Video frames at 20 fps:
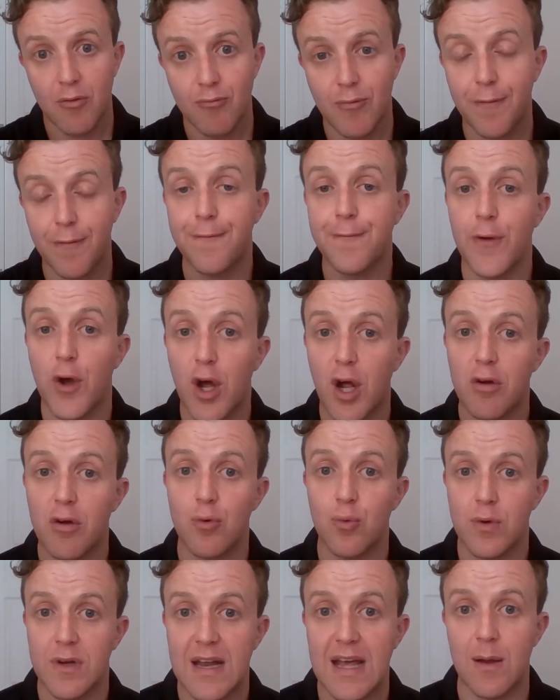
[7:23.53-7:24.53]

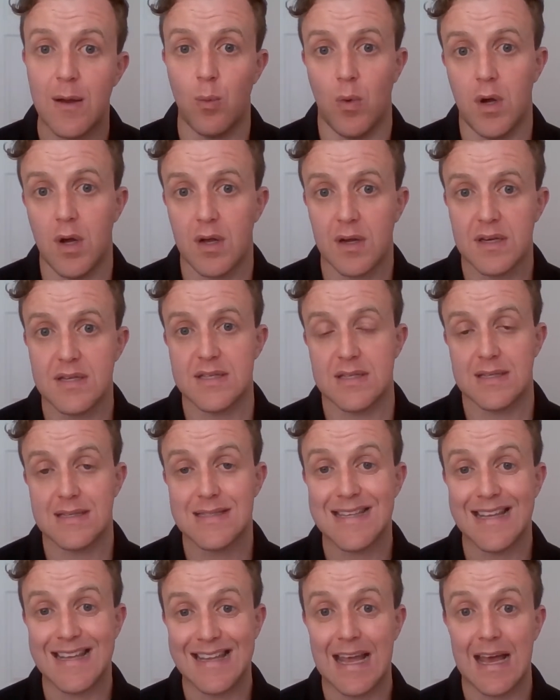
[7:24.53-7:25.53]
referral networks
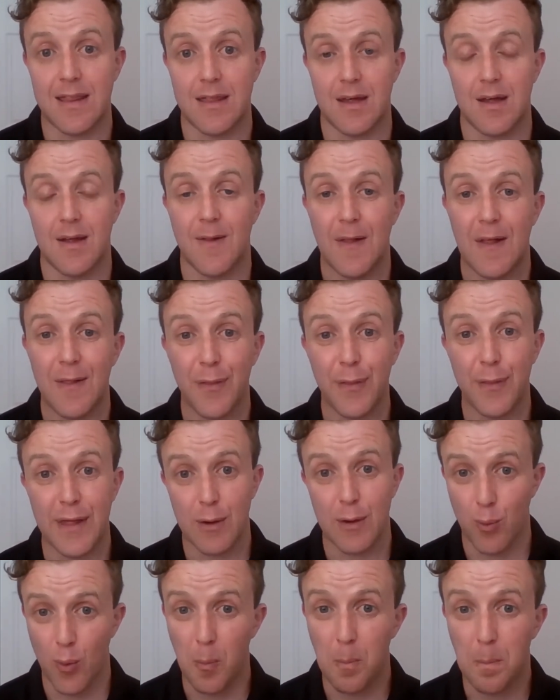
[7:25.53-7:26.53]
together
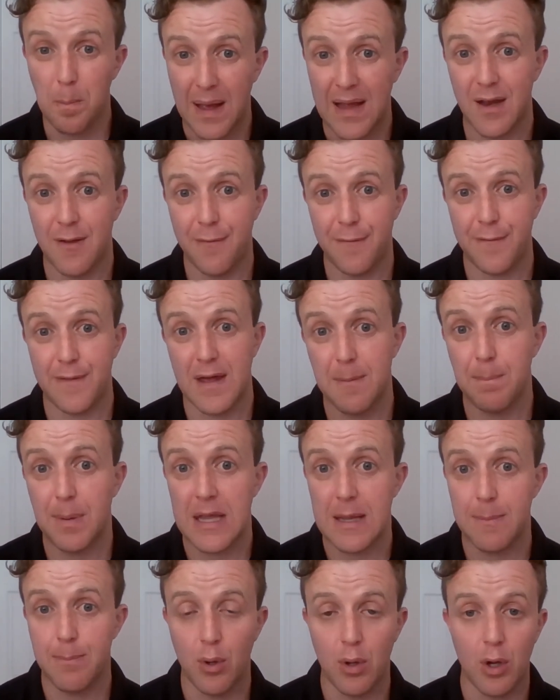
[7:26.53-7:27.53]
that will benefit
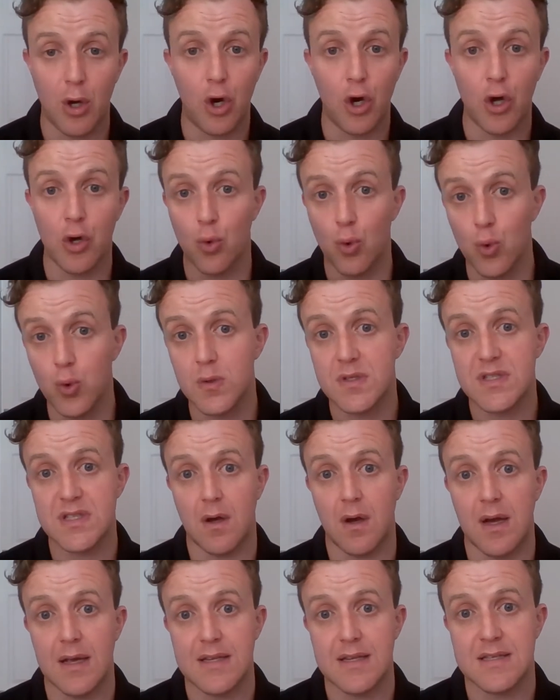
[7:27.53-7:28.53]
people on all
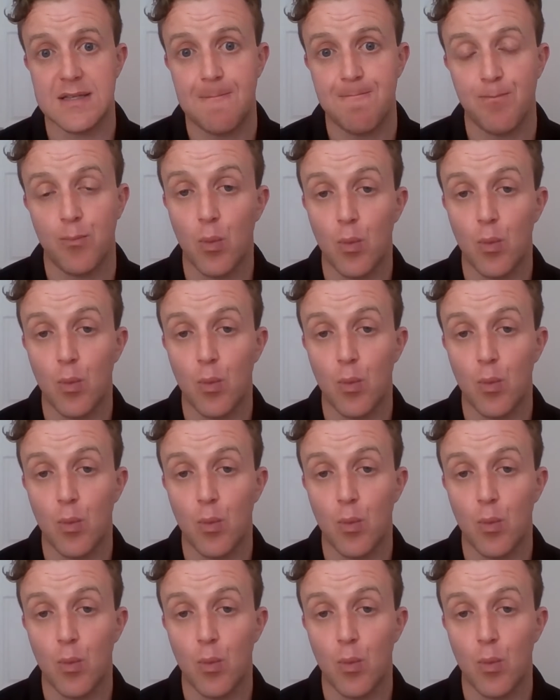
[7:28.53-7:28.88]
sides,